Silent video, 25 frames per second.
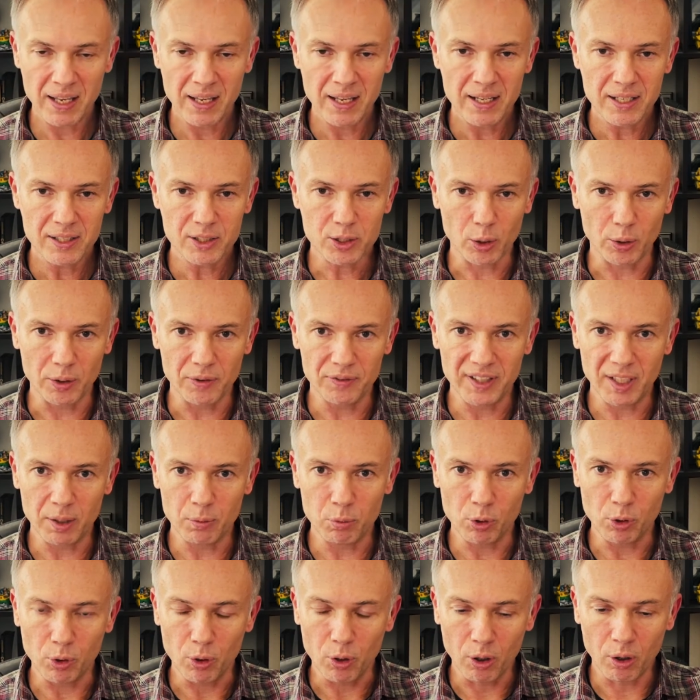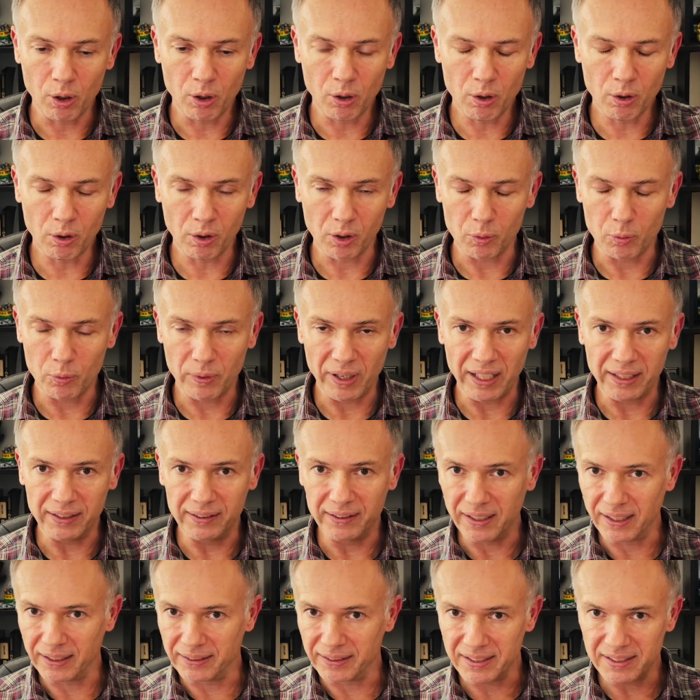So if they were all
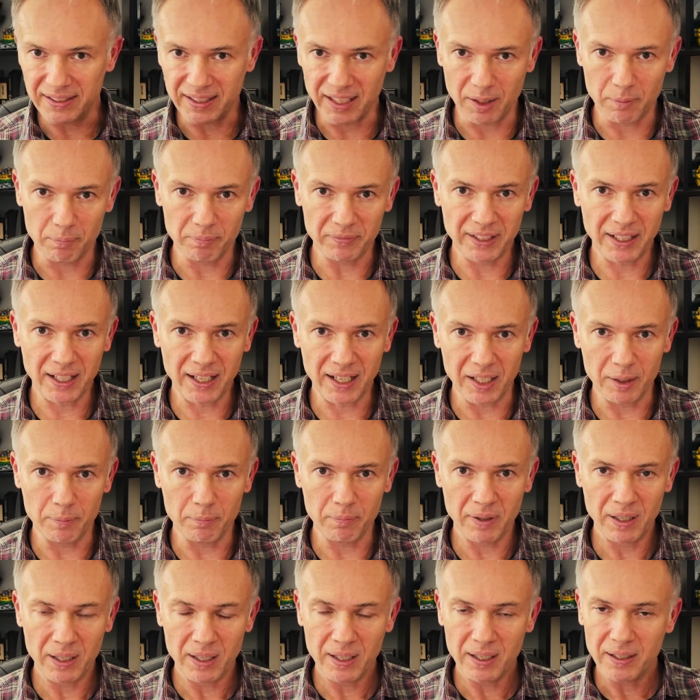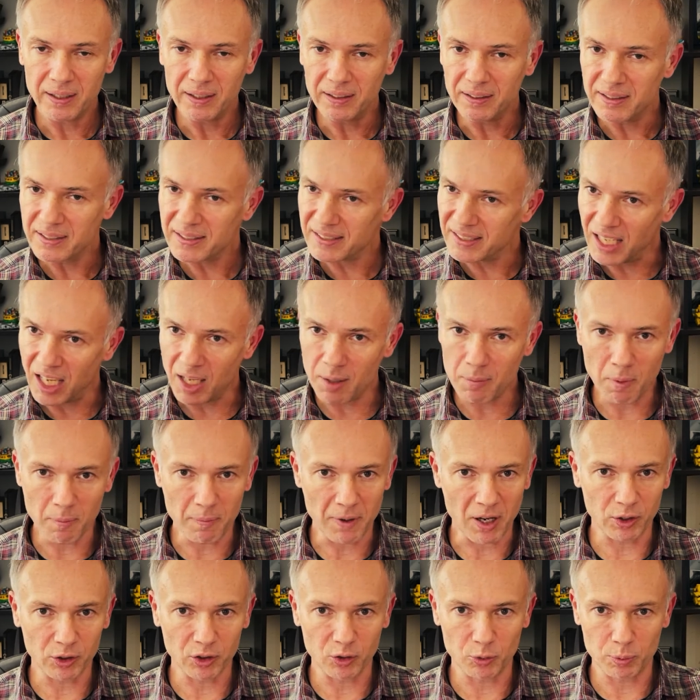read at the same time, same
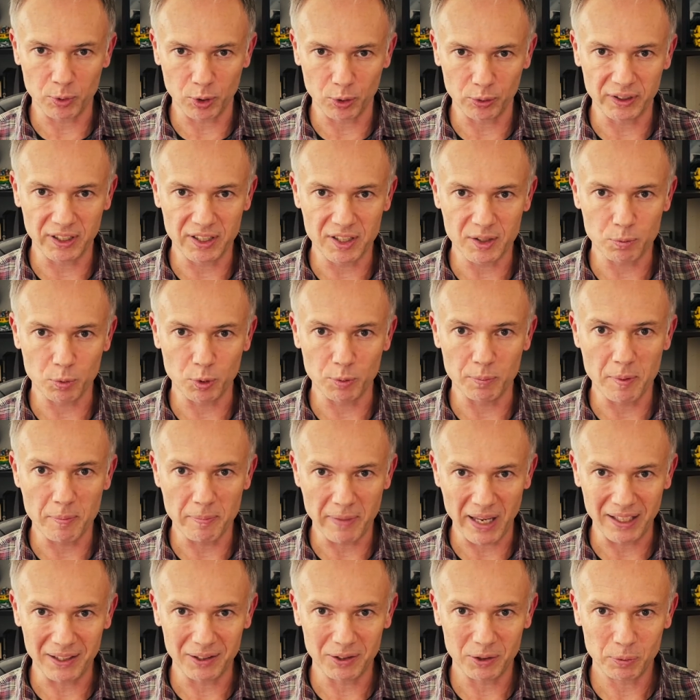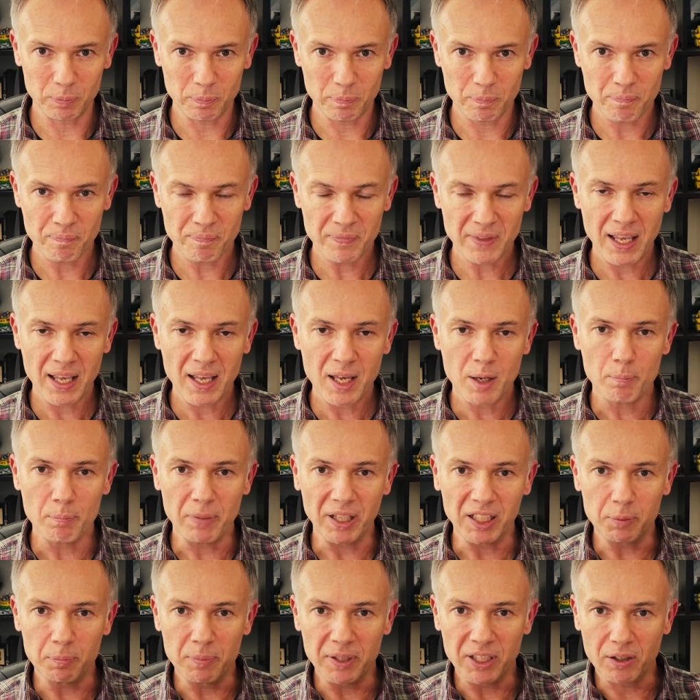amount of proteins would be made.
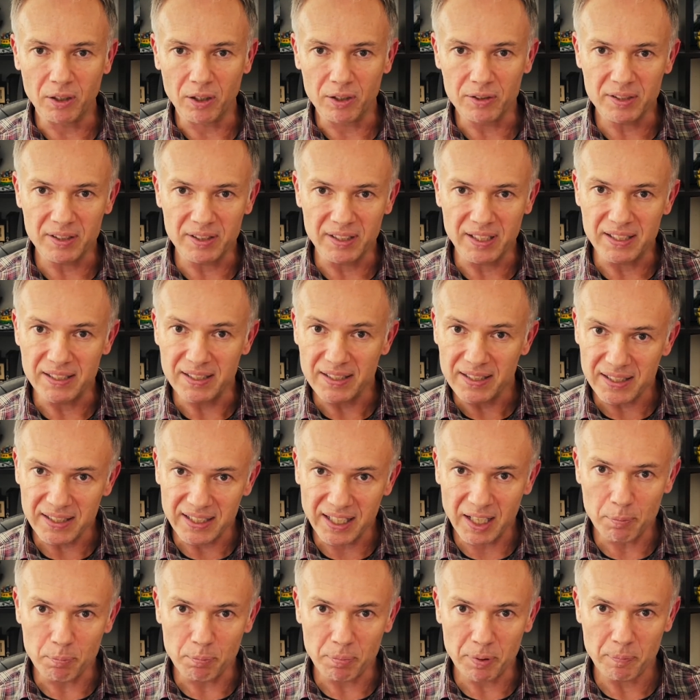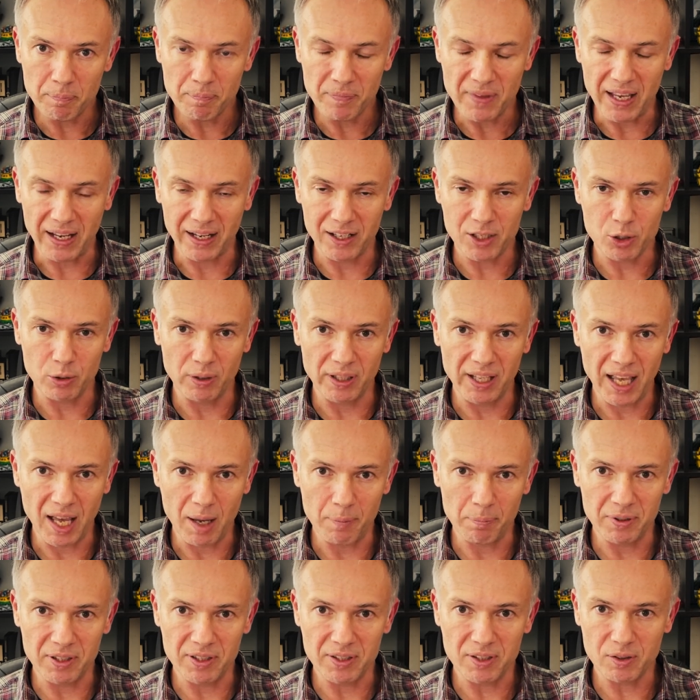But because this slip actually
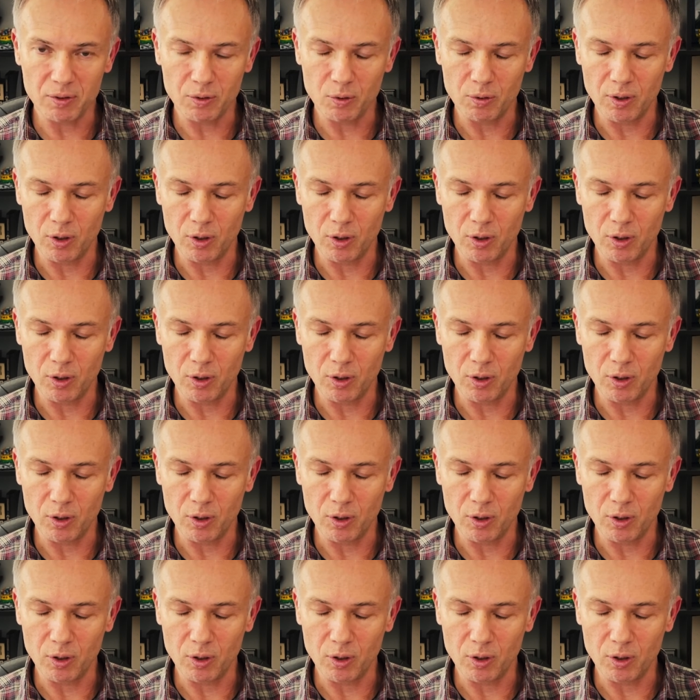happens